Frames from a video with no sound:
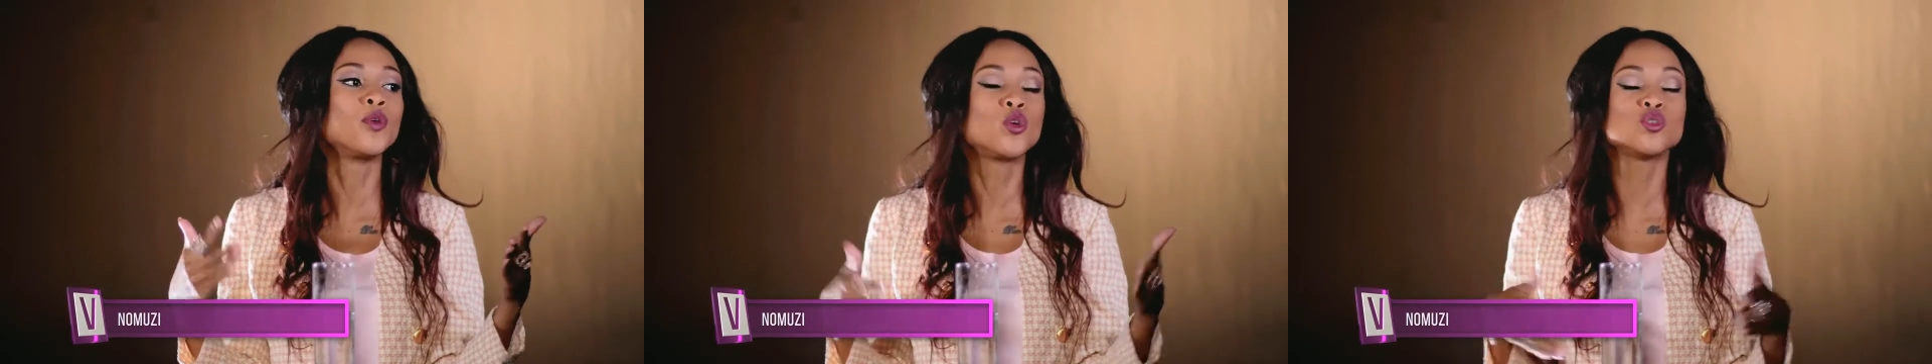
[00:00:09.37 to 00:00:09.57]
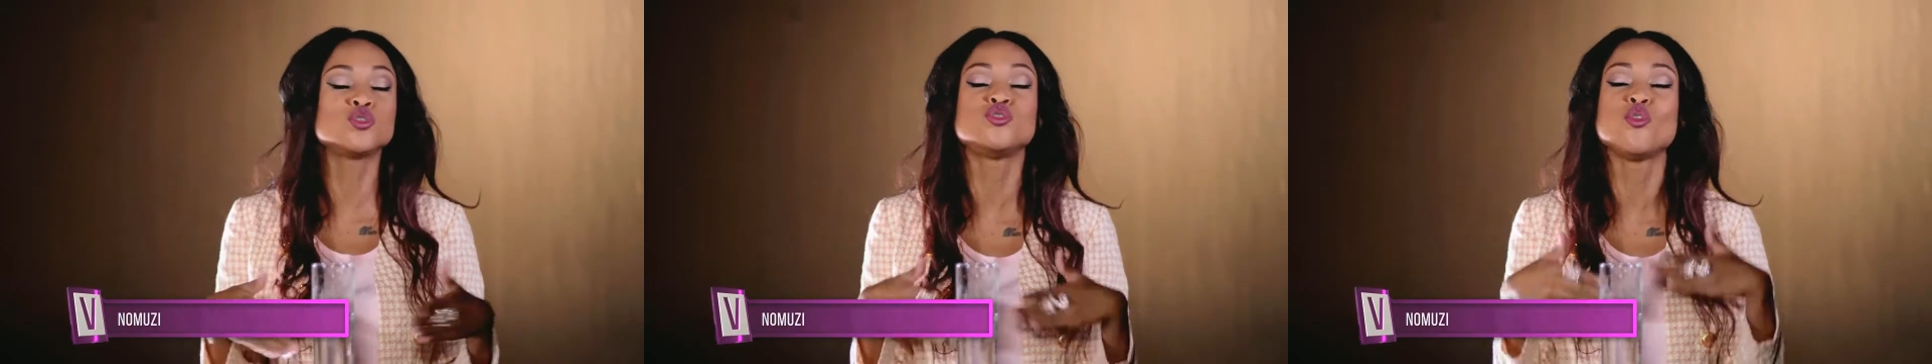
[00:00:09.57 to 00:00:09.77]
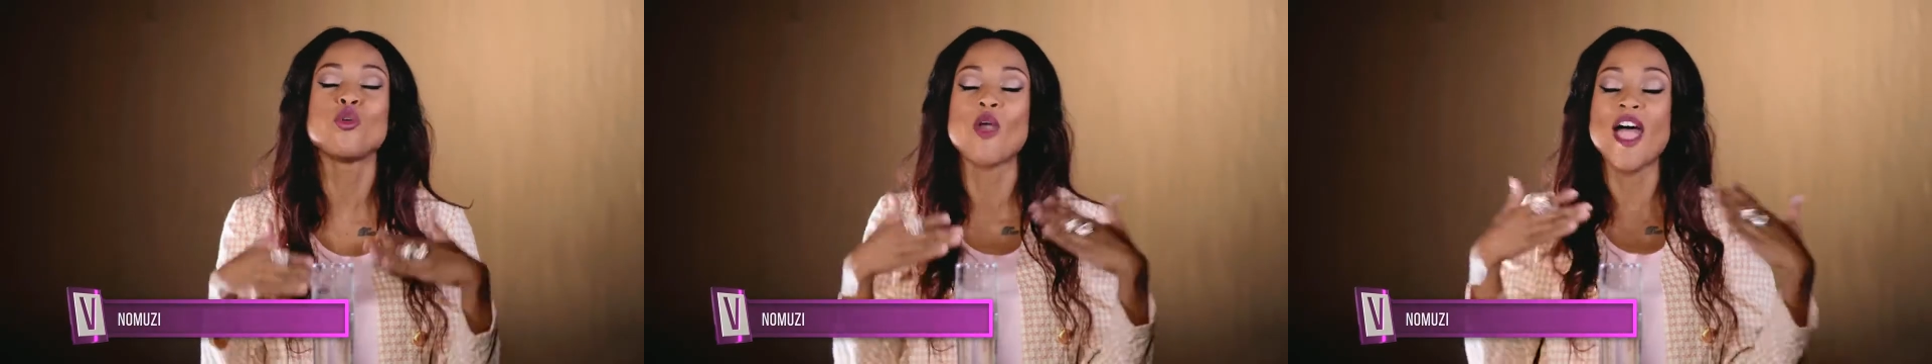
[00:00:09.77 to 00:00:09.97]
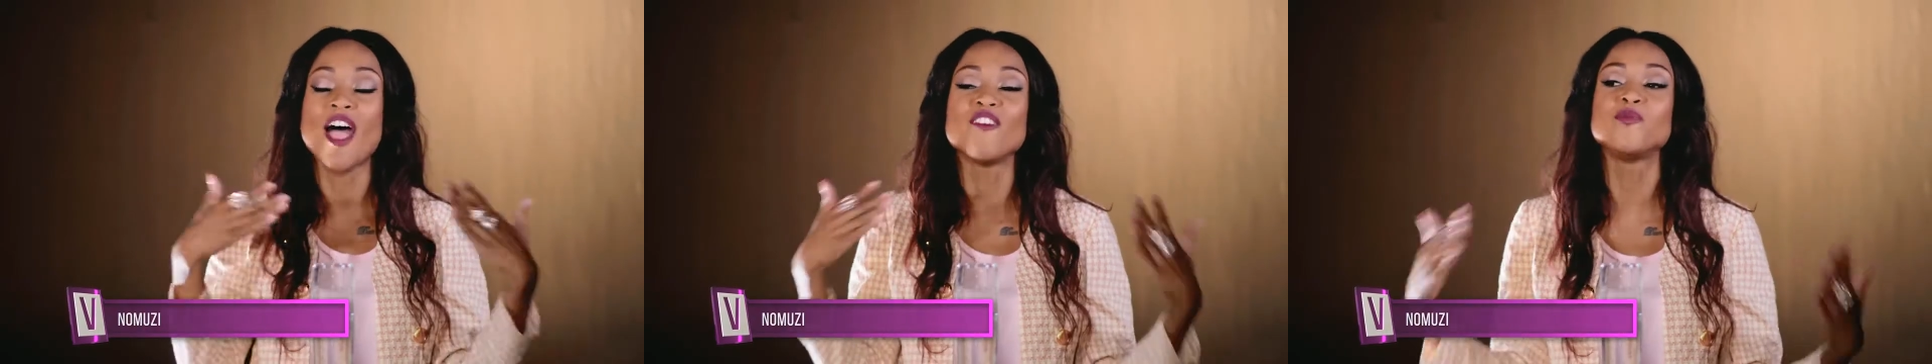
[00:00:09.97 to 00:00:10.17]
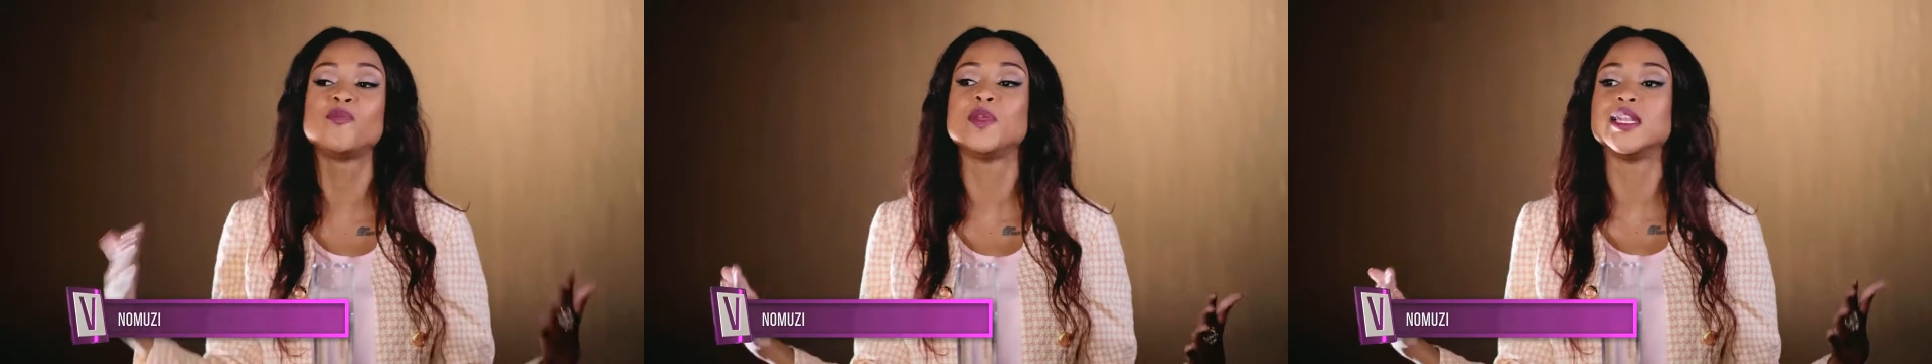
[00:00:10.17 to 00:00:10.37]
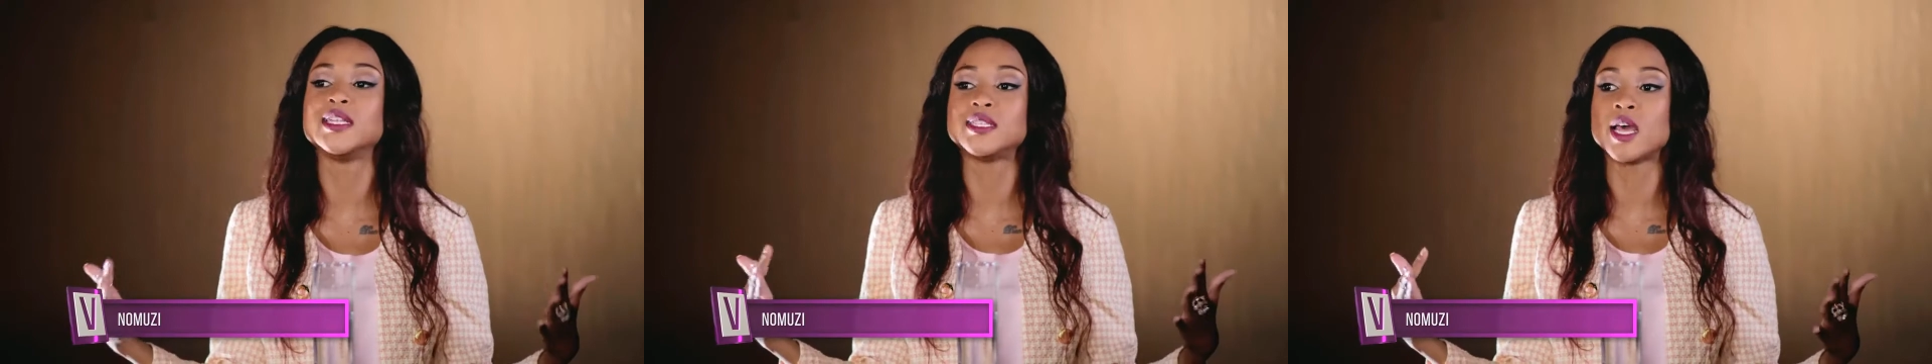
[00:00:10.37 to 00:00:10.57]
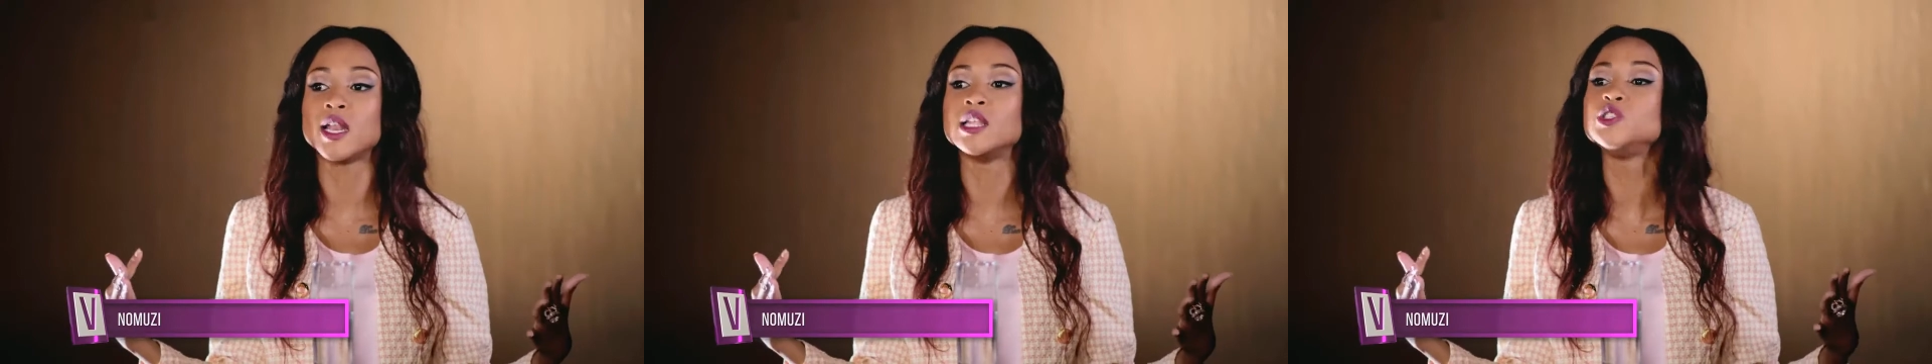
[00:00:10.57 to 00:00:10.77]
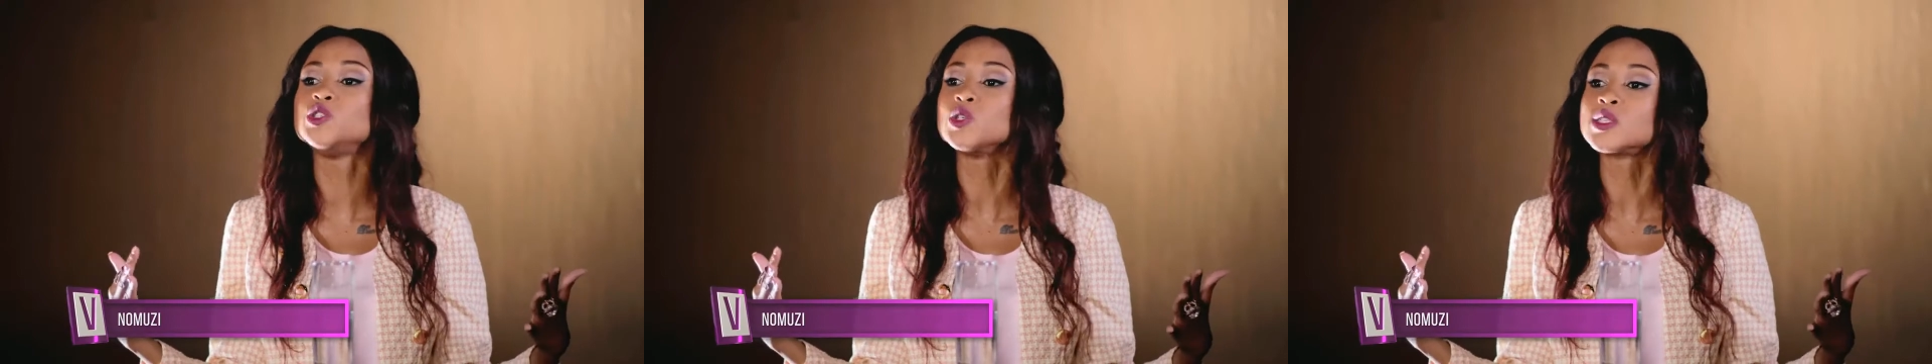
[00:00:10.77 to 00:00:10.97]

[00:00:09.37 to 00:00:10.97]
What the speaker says: Because you have been a talent